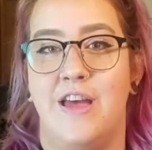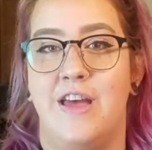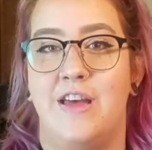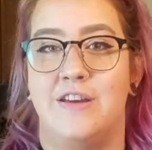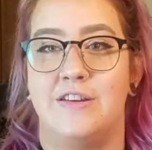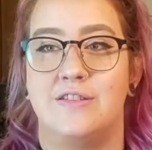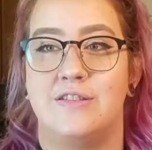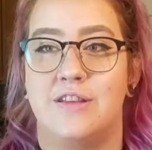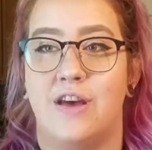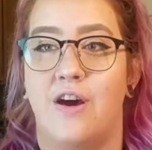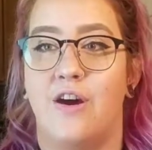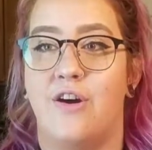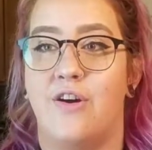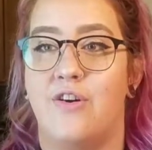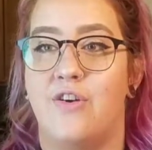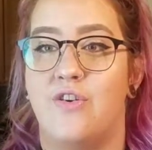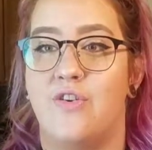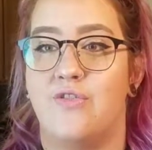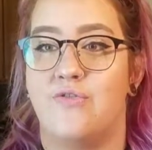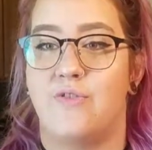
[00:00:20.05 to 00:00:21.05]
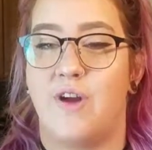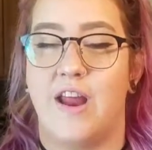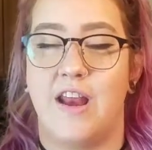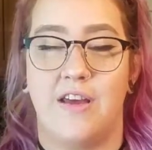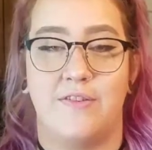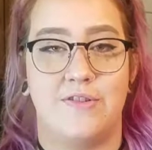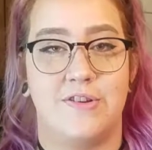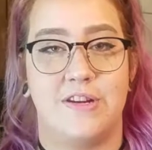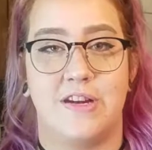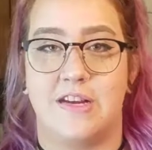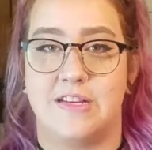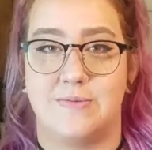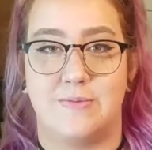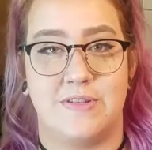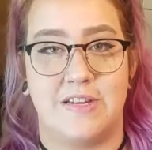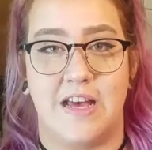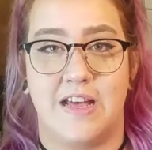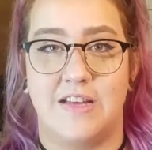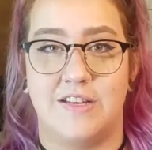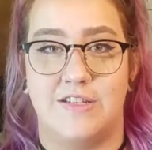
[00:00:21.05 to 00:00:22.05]
So right after
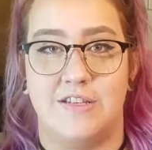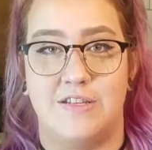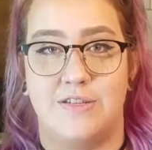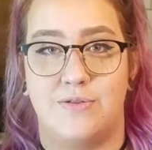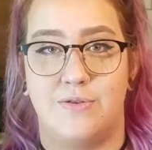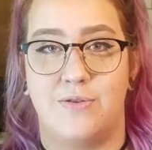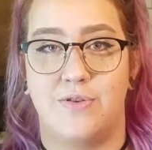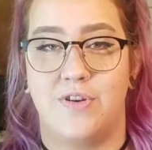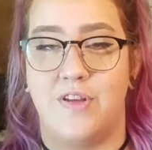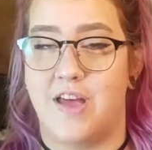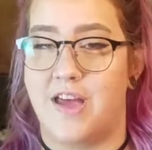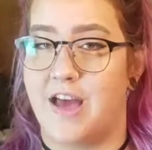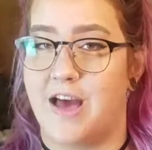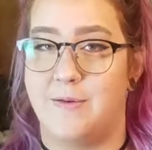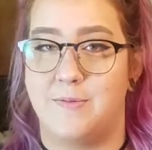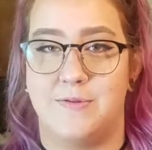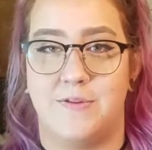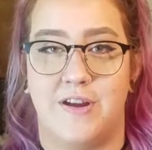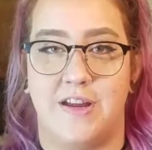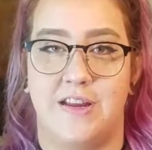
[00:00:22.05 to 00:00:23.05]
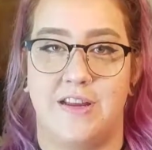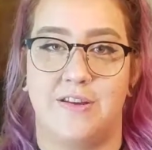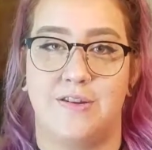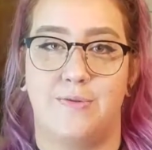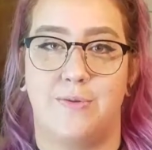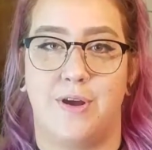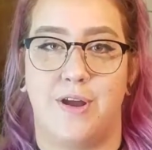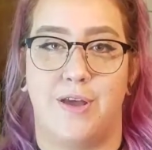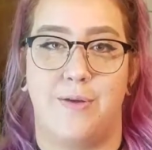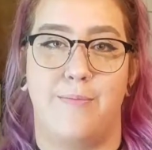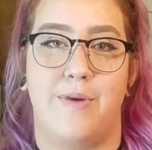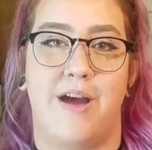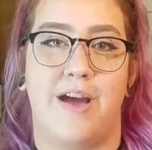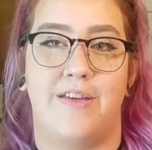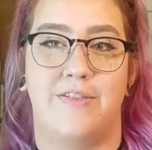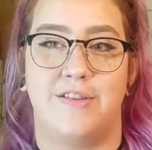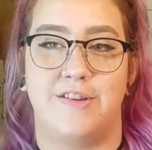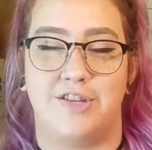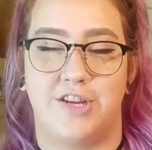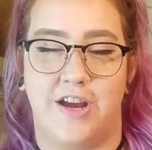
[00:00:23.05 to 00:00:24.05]
cosmetology school, I hopped right into working behind
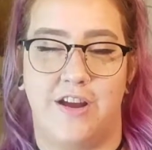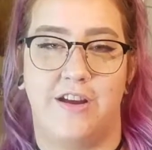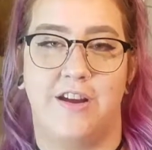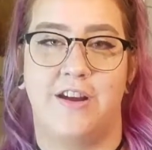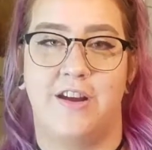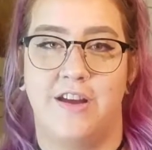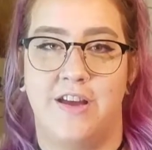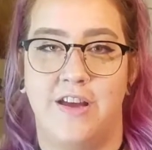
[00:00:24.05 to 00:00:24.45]
the chair.